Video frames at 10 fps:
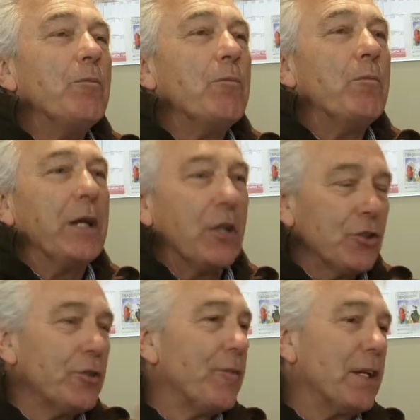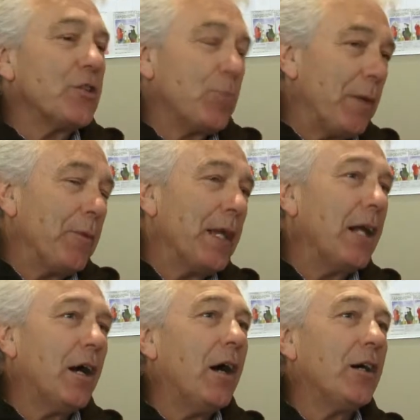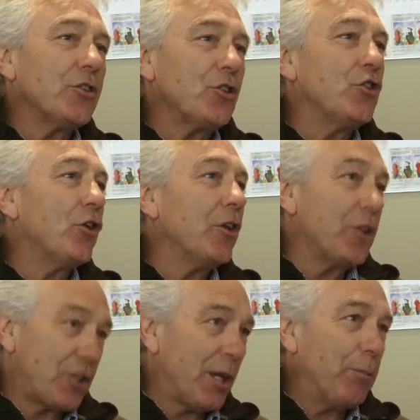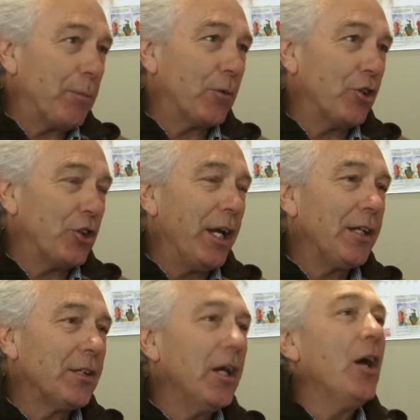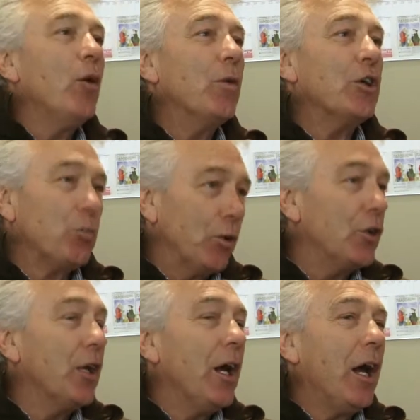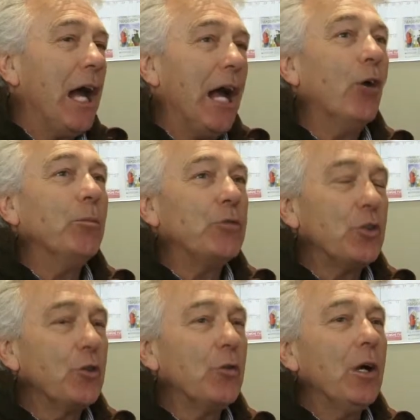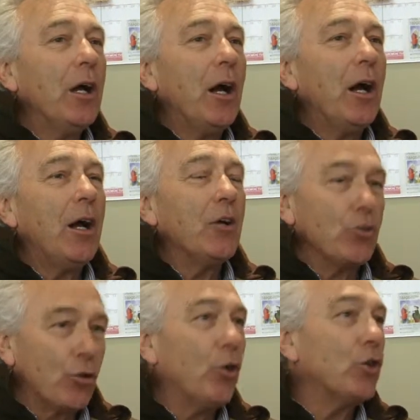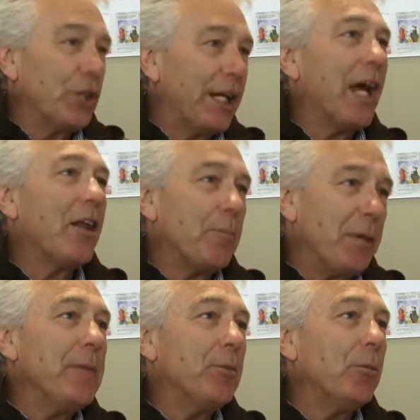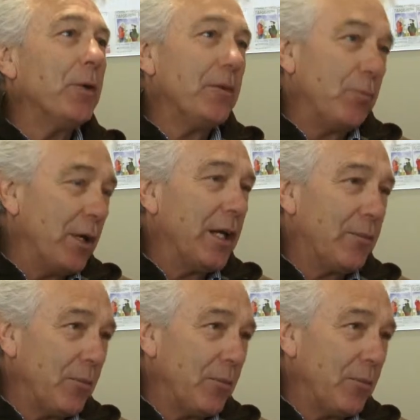Because of this, we were then asked to join the Supper Project, which would help to draw together people with